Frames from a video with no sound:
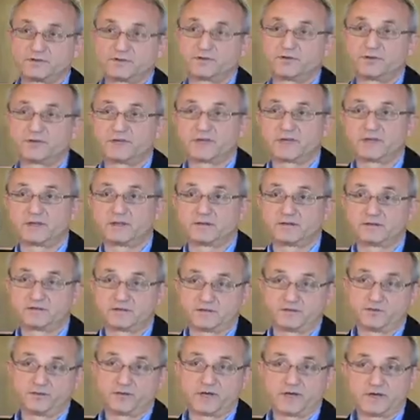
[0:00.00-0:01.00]
that
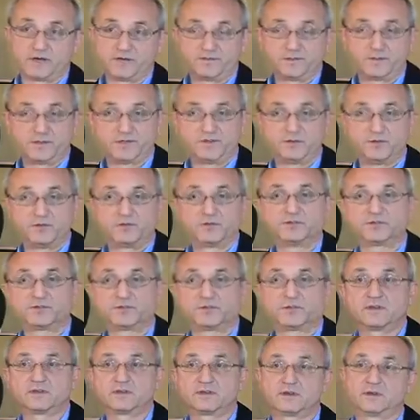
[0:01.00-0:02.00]
we have been
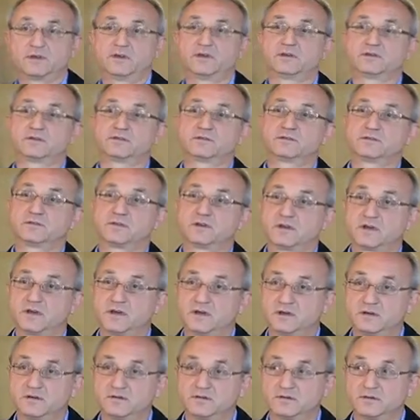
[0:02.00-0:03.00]
using is
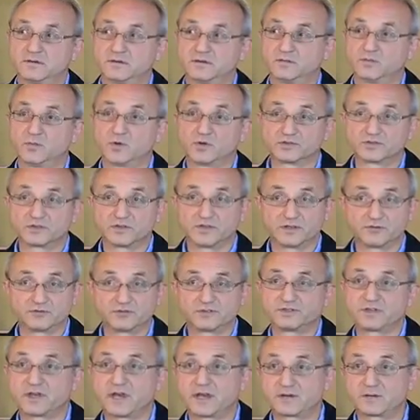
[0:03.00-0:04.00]
mostly
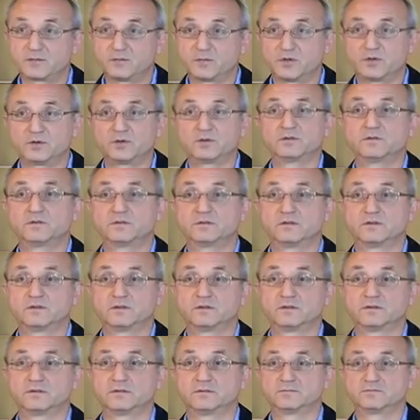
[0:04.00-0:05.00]
recyclable,
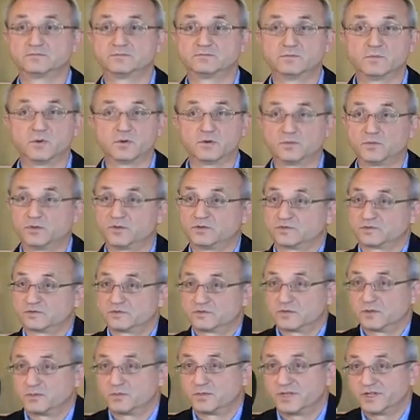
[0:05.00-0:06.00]

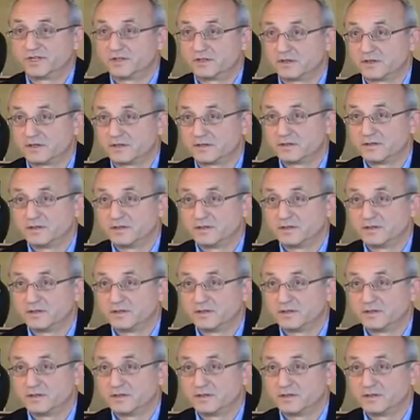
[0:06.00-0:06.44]
almost completely.